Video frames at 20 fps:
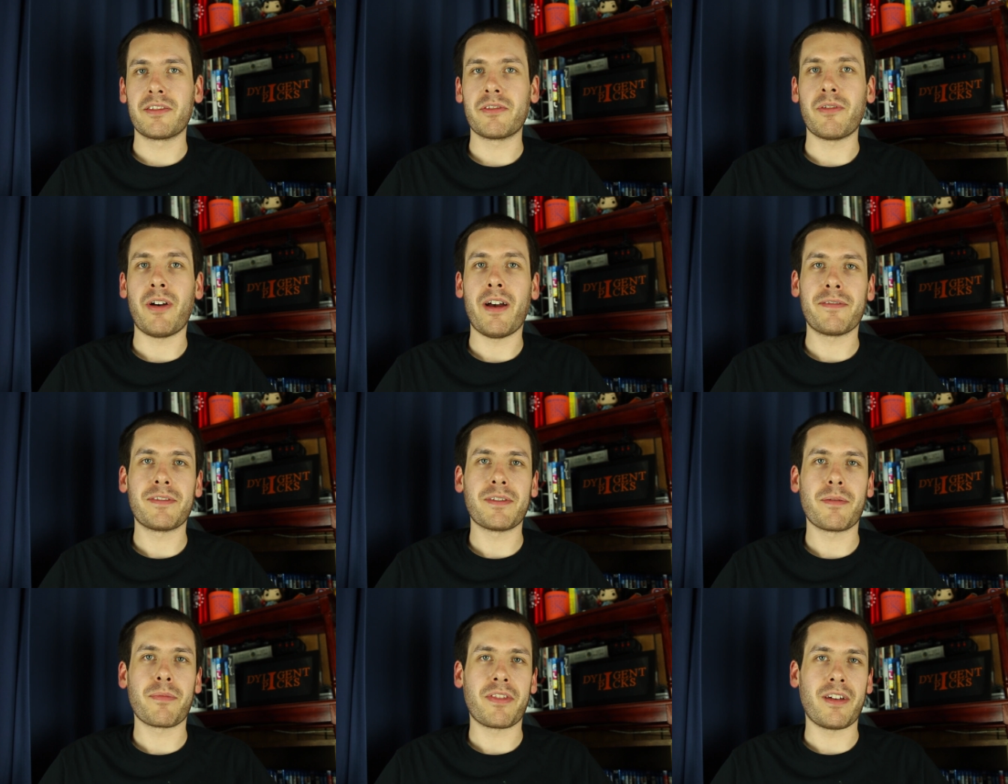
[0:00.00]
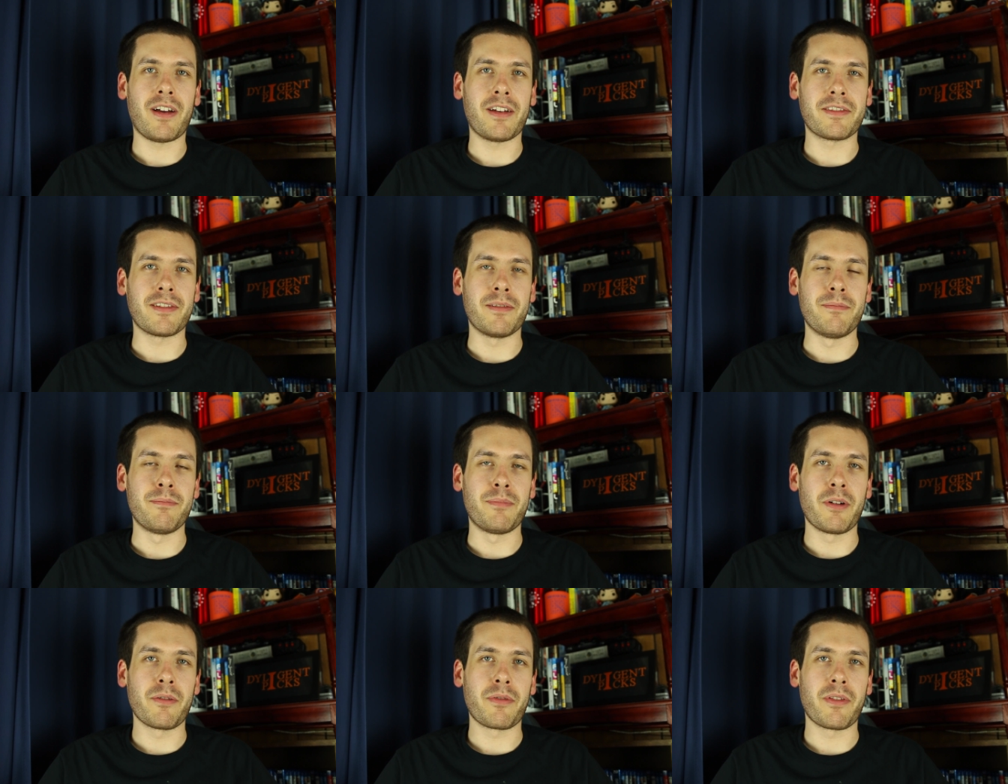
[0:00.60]
So I have some thoughts
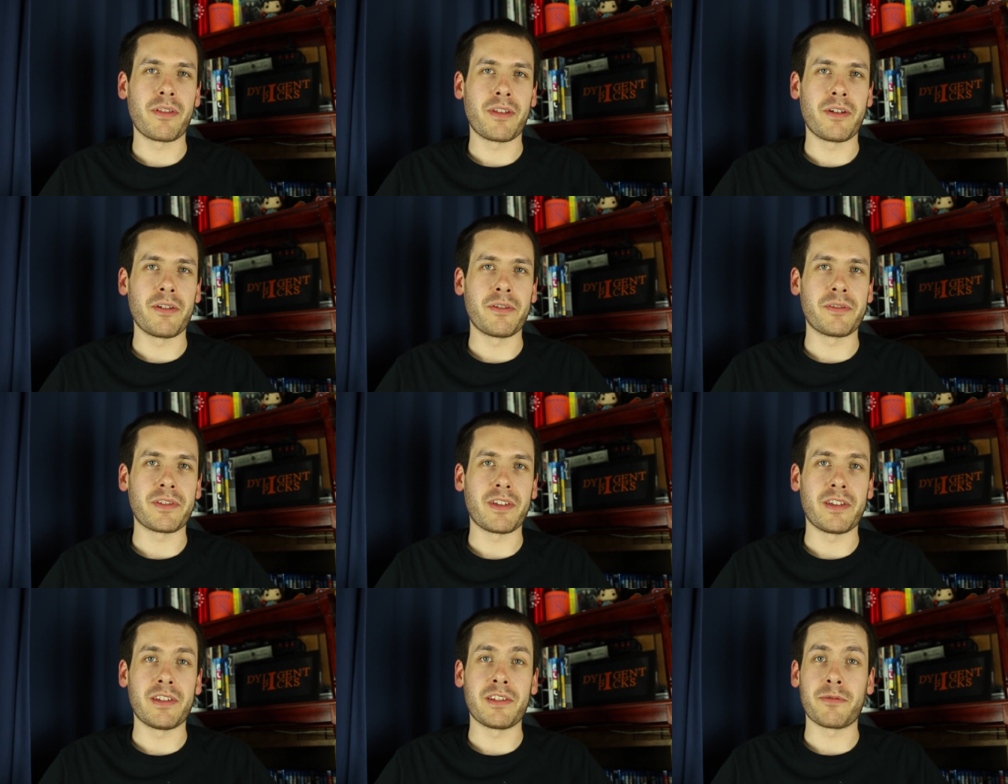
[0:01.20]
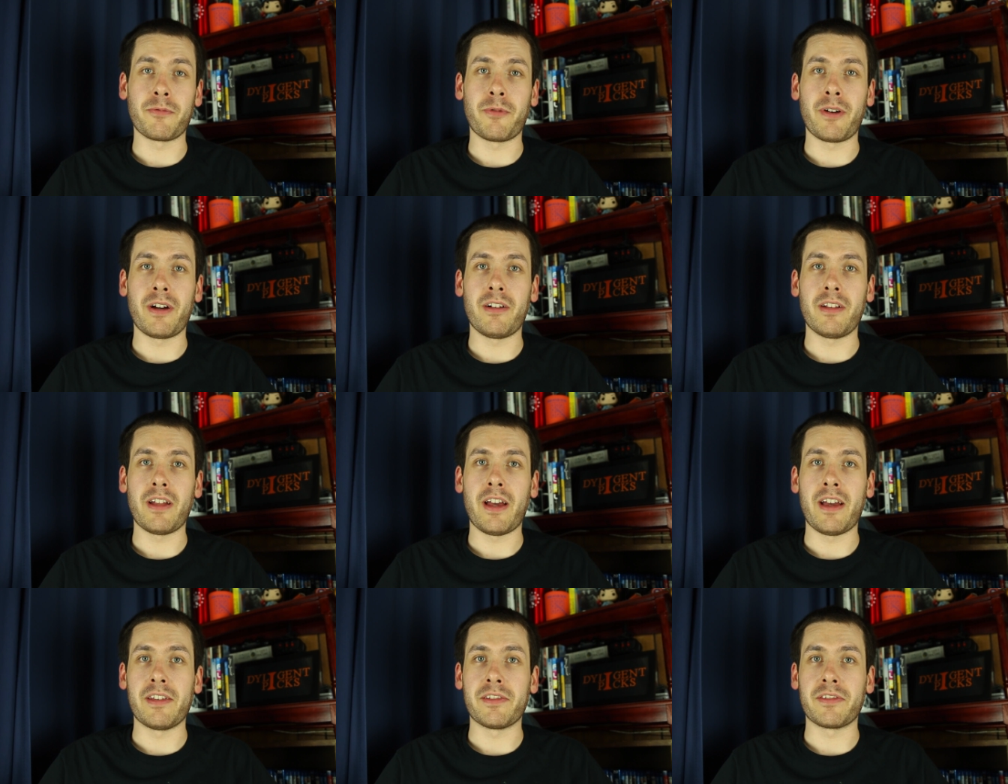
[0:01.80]
on both of those, as
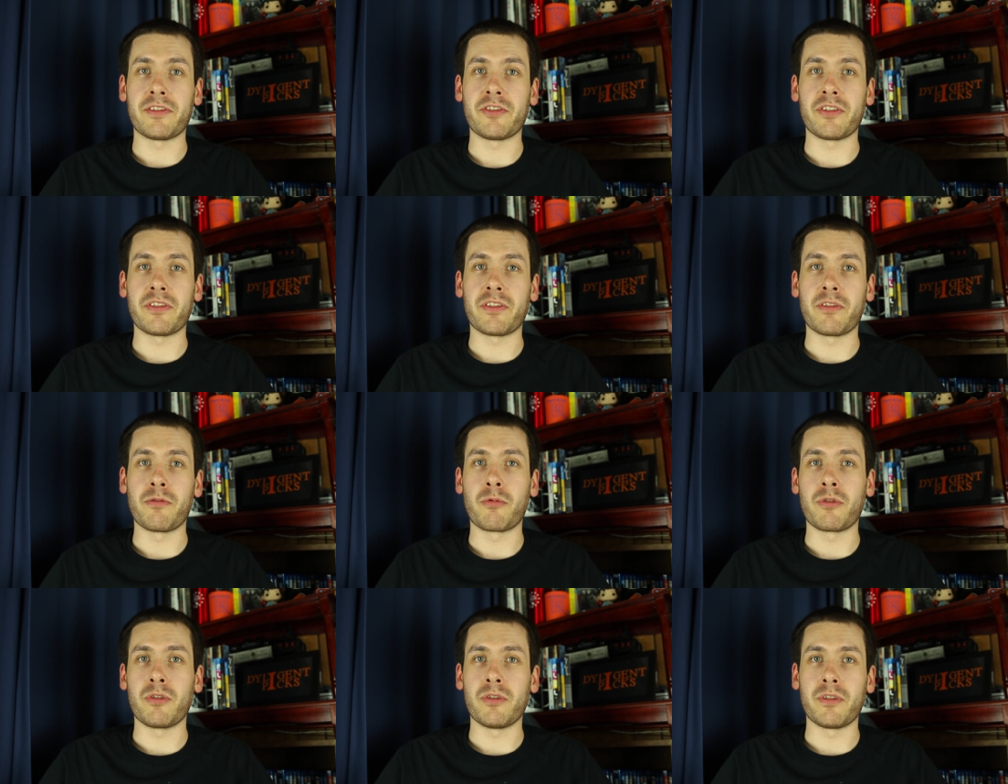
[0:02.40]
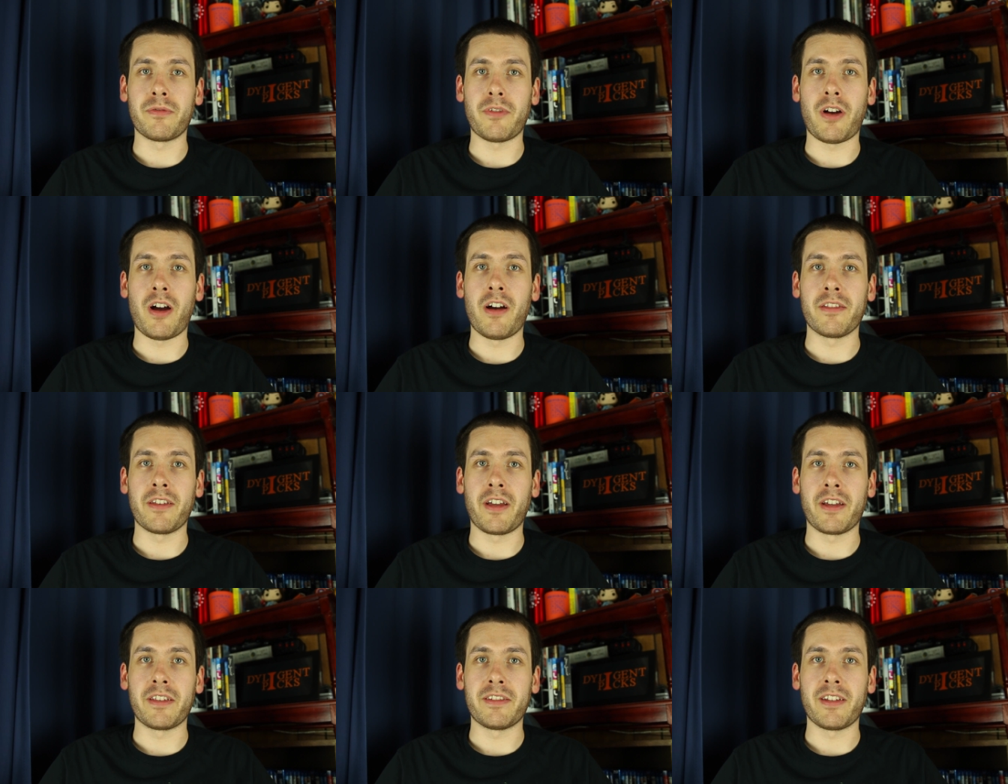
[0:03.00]
well as just the world of
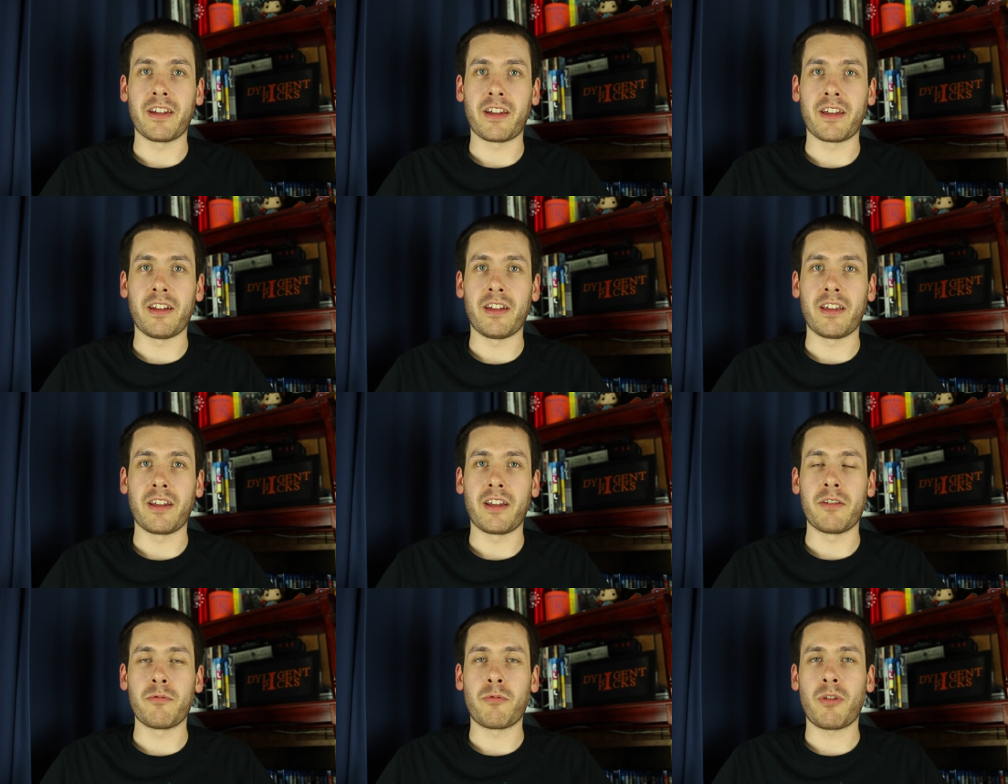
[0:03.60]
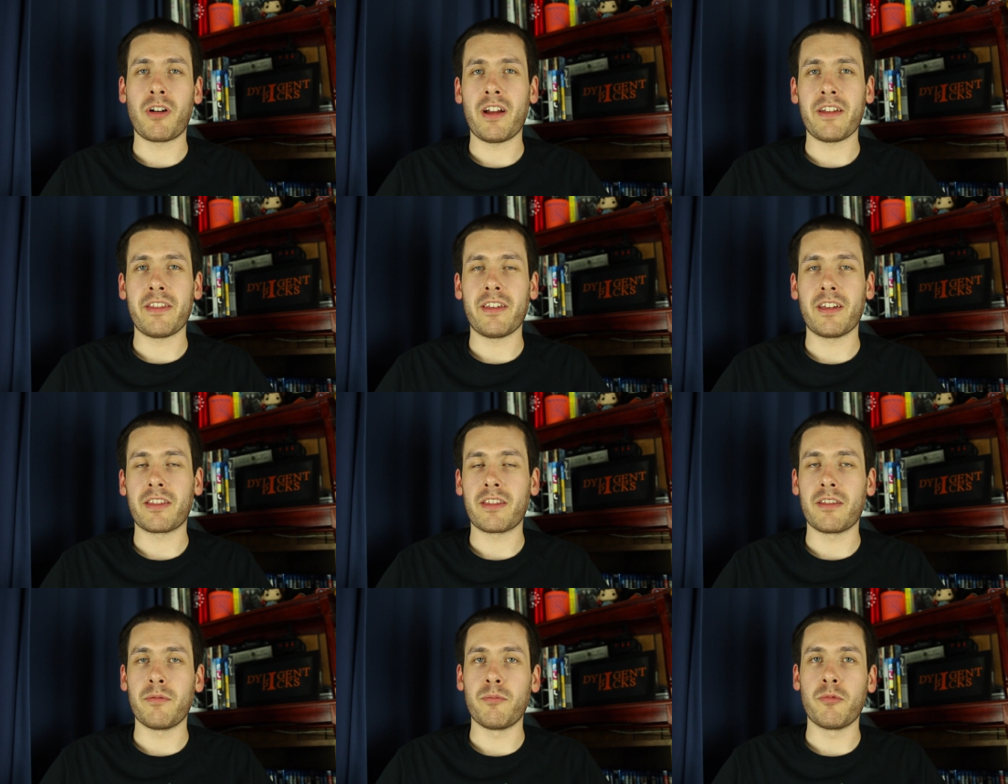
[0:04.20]
online ticketing and where I
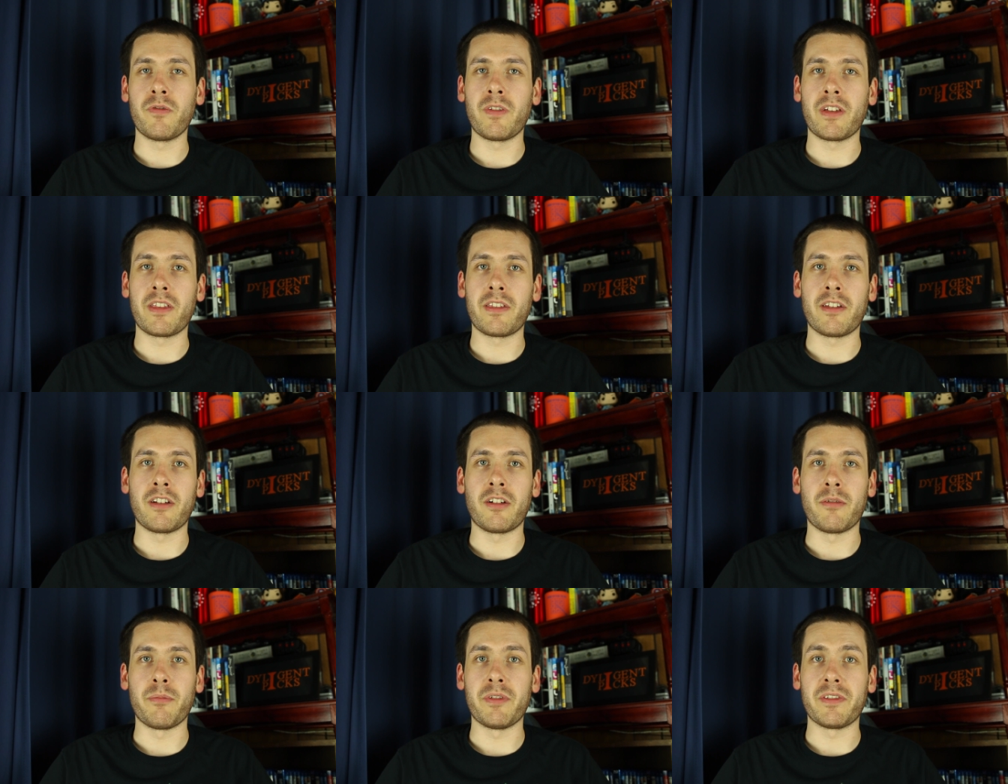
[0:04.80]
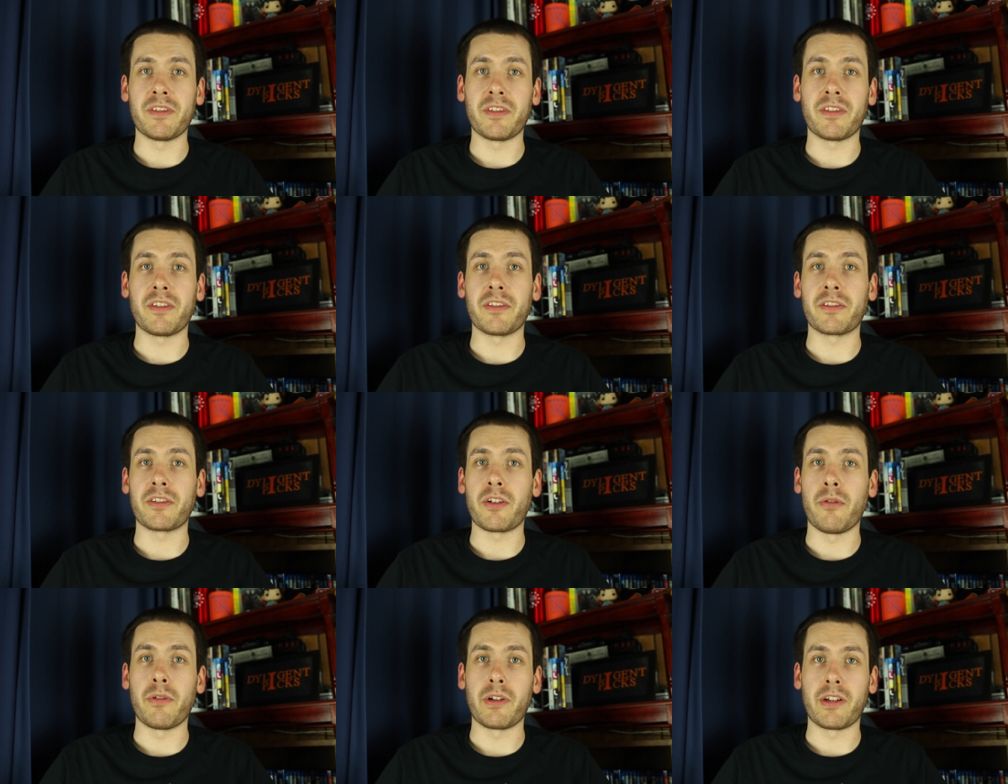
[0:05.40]
think the movie theater business
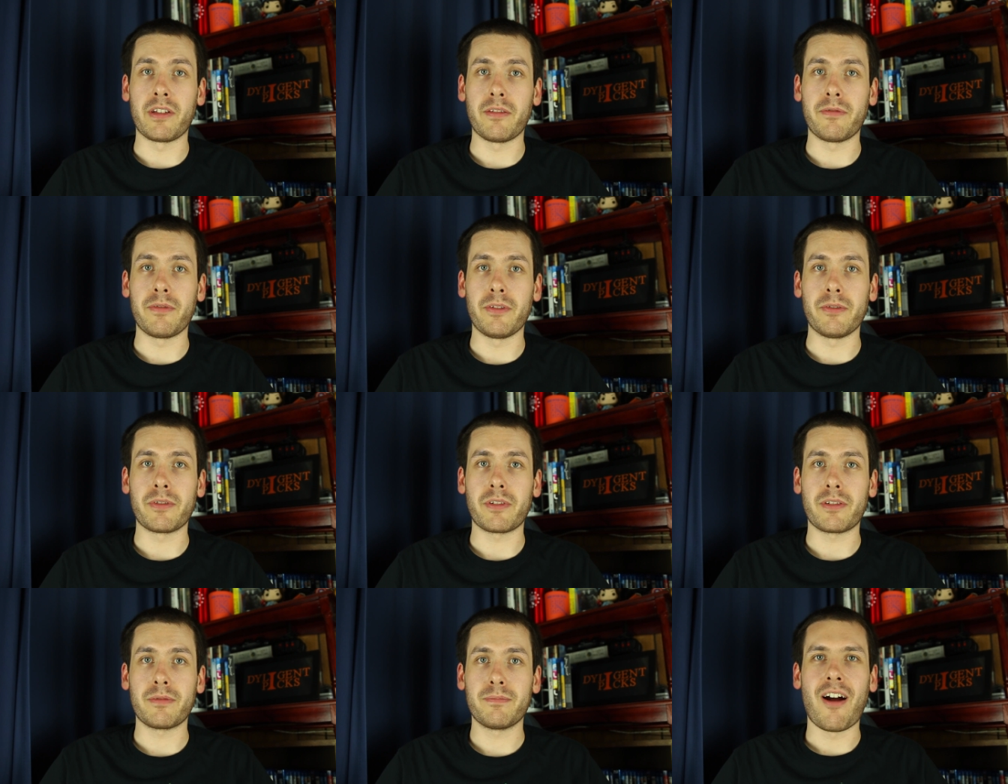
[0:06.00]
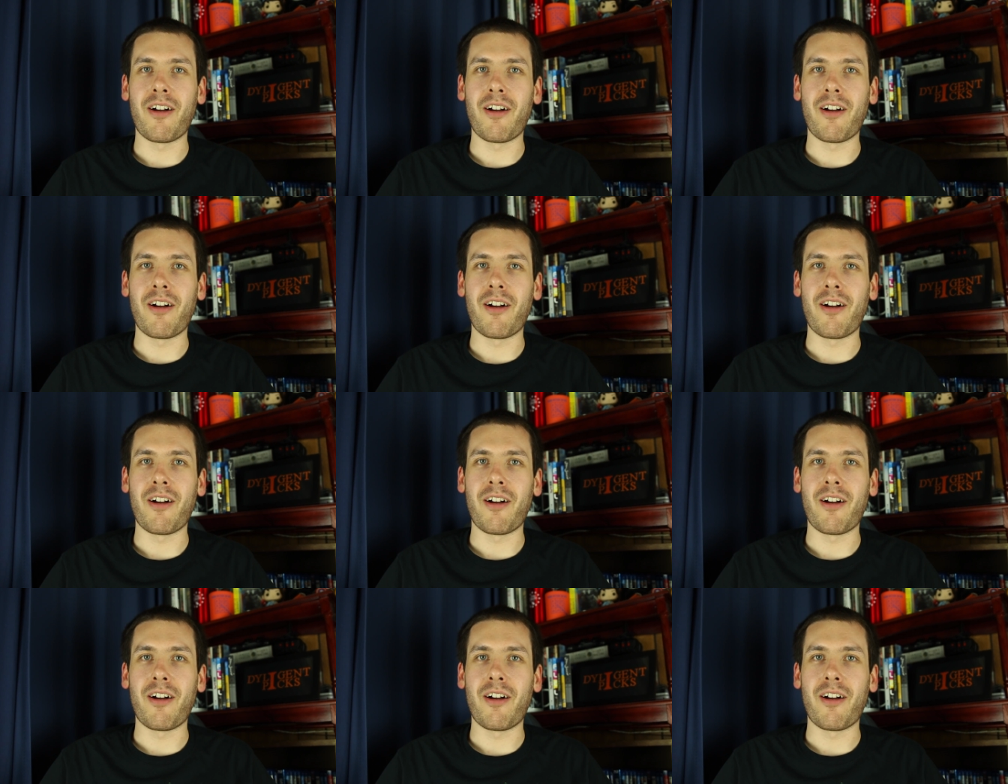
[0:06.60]
is going in the future.